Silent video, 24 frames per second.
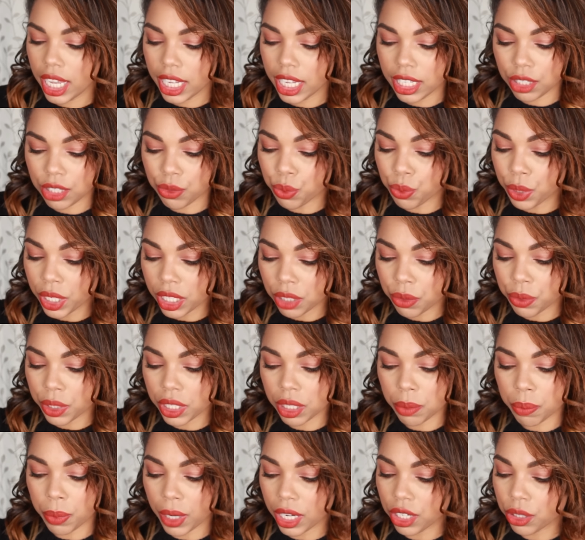It's really,
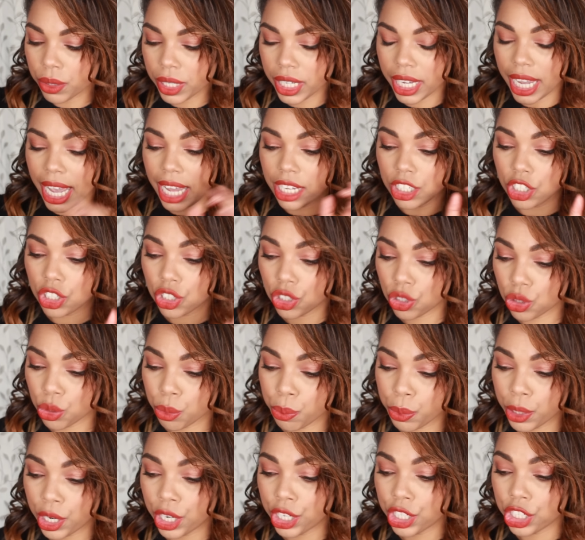really buttery and
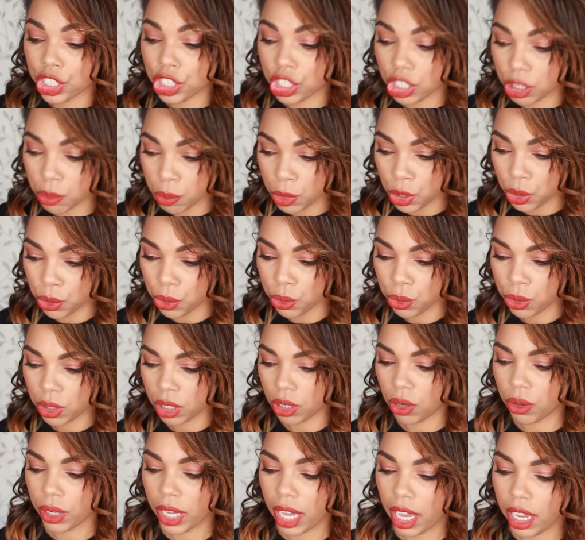super smooth.
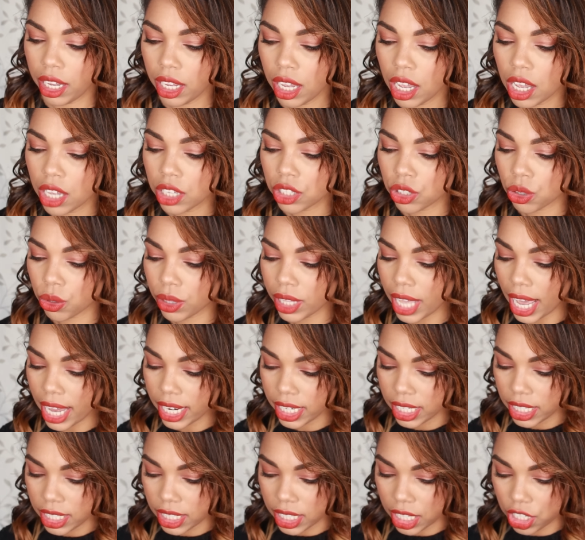Okay, so
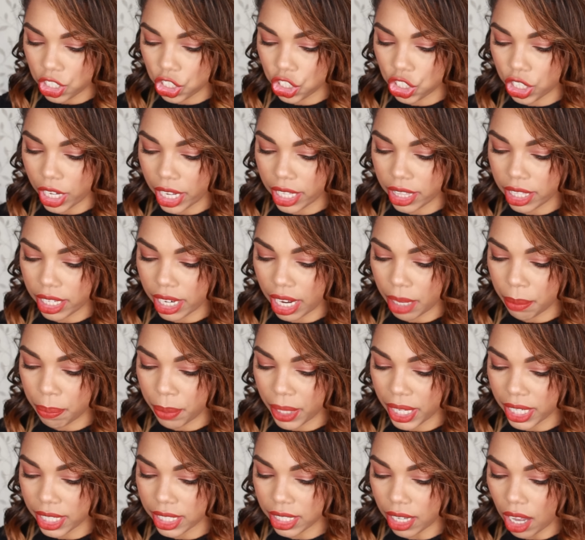that is a shade that I
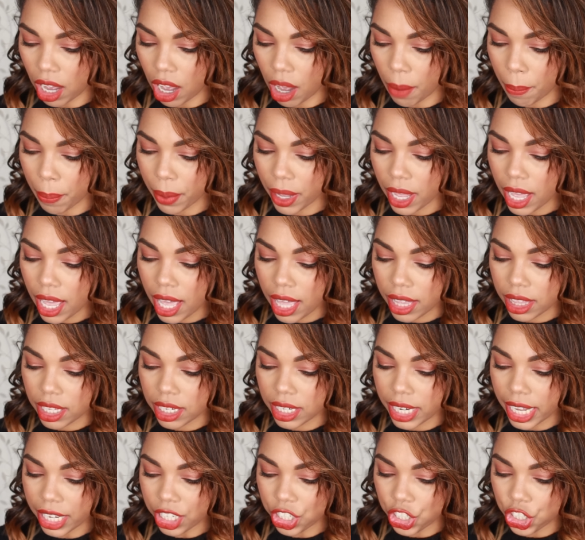picked up. The
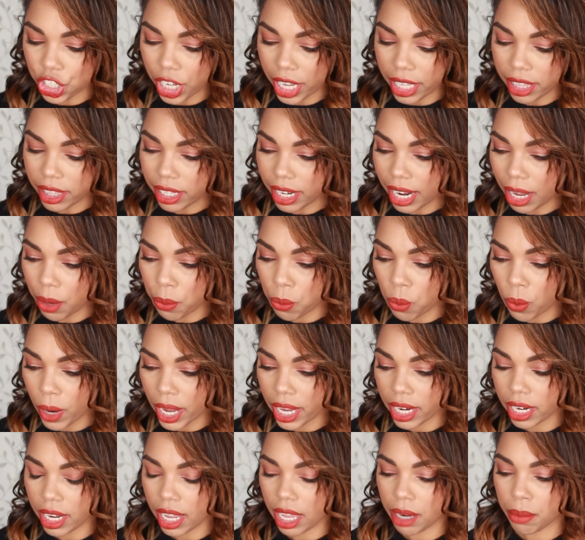next shade that I
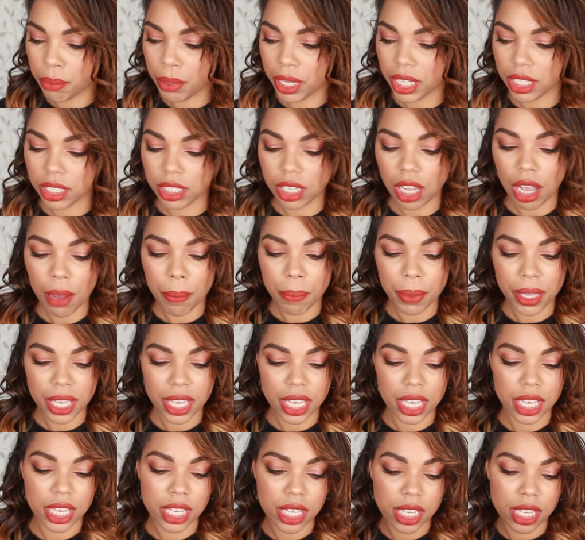went and picked up
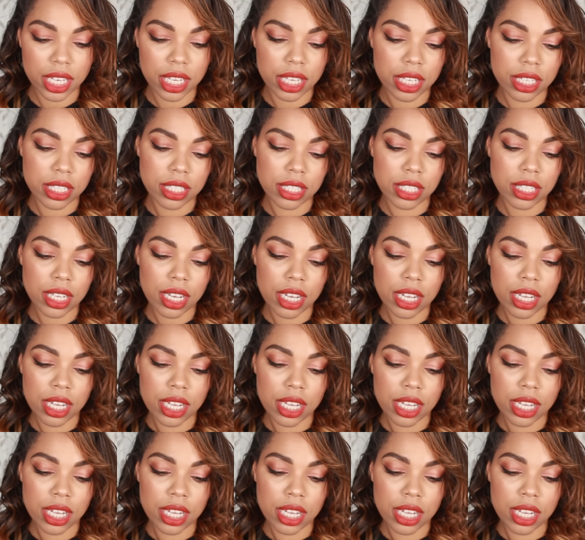is